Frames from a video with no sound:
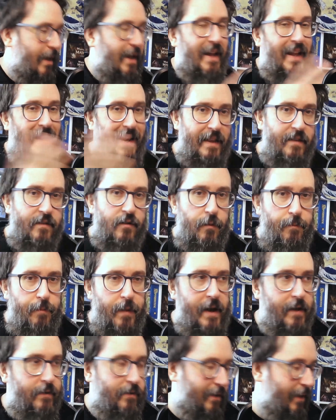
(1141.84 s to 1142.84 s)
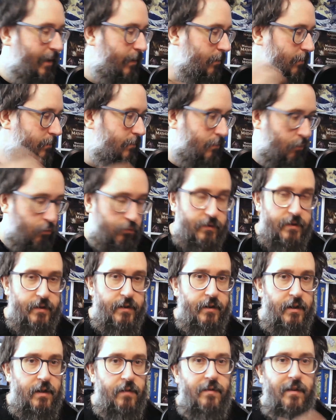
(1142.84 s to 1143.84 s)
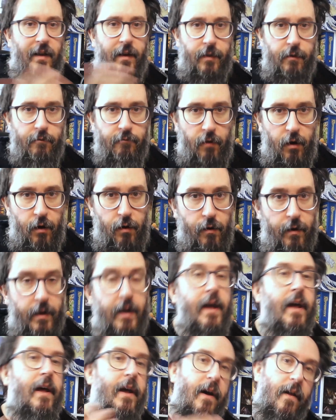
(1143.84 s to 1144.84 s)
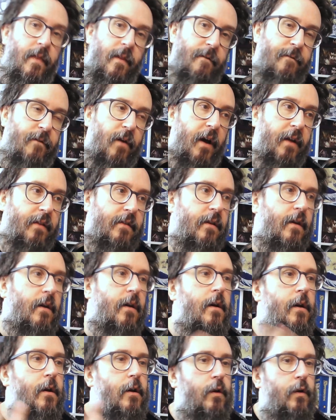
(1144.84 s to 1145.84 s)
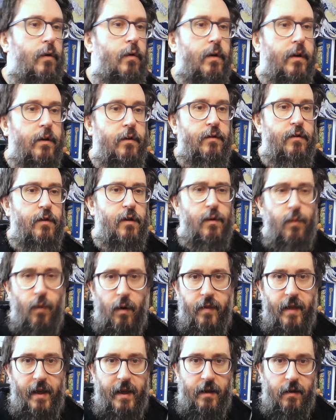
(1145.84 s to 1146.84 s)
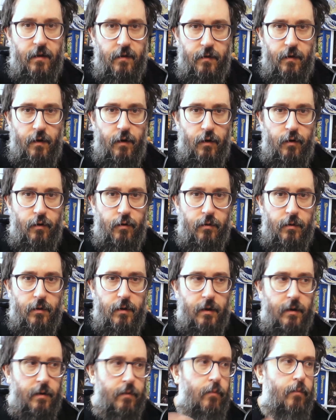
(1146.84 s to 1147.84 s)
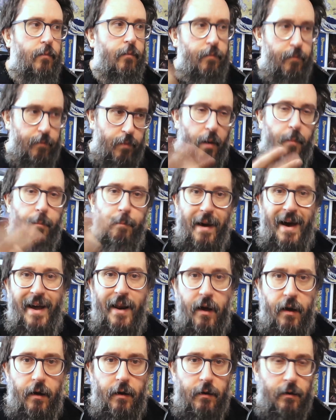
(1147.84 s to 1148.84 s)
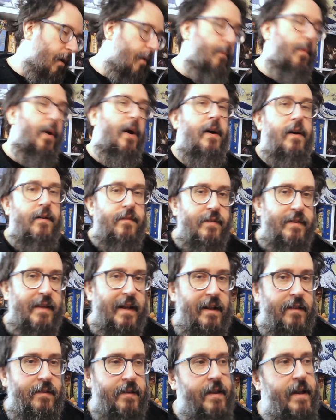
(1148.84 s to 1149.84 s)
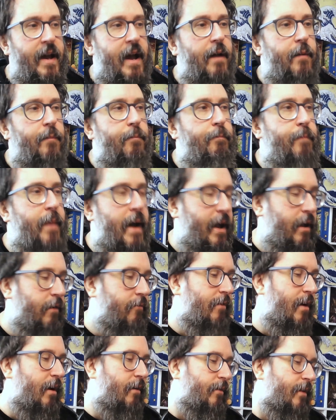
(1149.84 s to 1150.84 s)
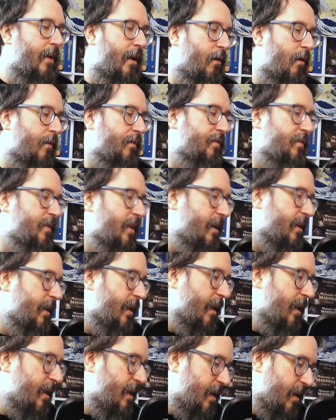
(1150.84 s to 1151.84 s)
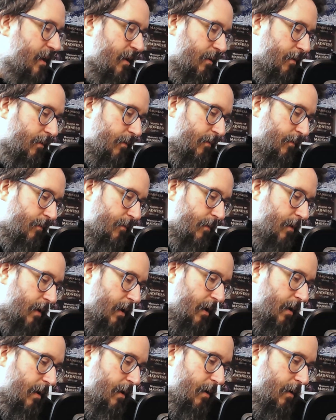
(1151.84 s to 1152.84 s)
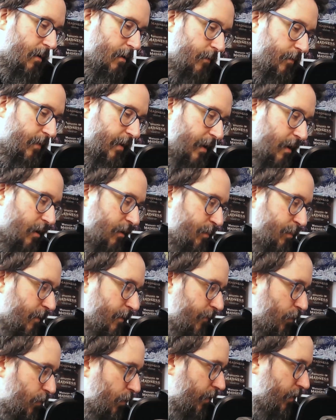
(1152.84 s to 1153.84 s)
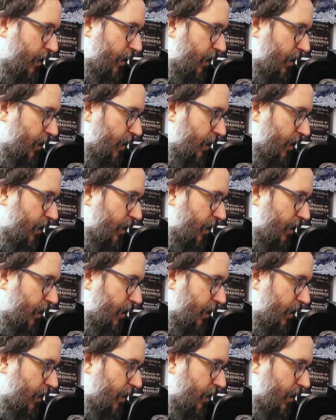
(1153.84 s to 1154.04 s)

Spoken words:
at least compared to like alternatives like the rogue and the fighter, who can do what they can do but better. Personality and background. Now, I've said in videos before that I